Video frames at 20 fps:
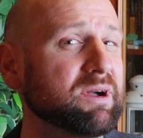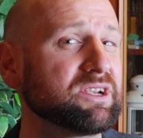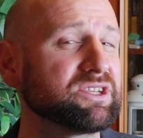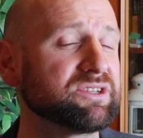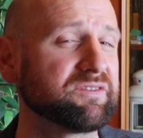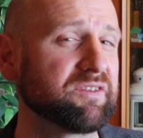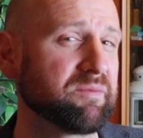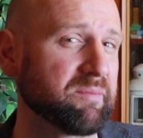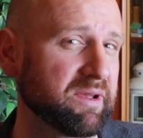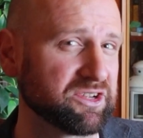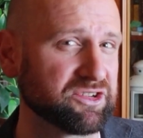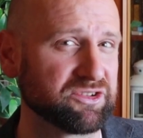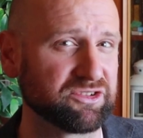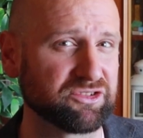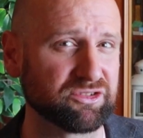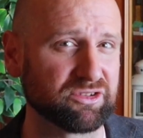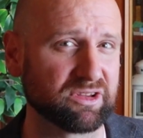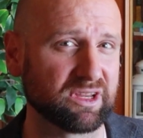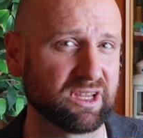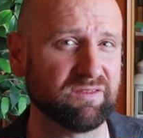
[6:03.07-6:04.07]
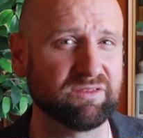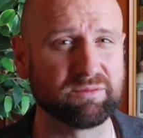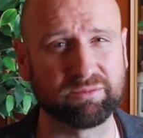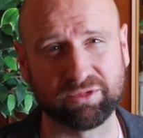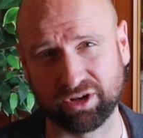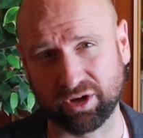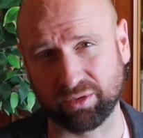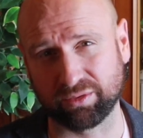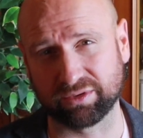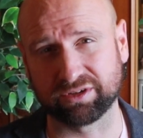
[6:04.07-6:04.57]
much information should you give them?
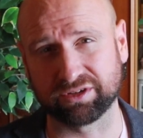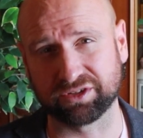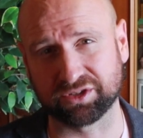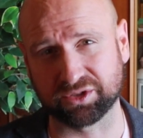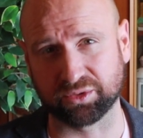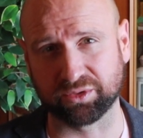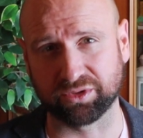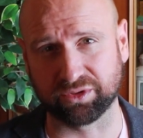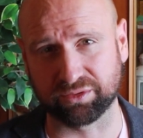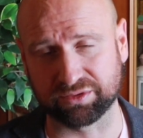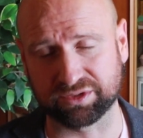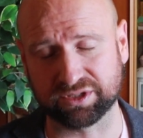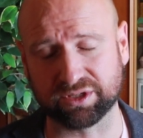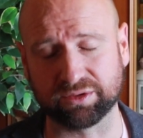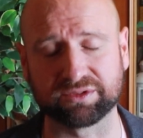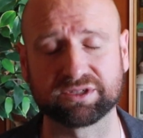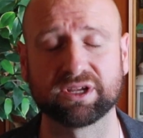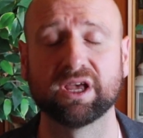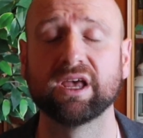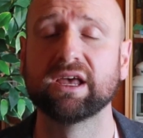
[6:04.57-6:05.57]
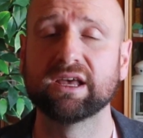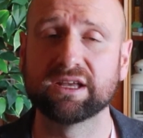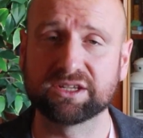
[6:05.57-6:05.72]
You don't want to distort the results.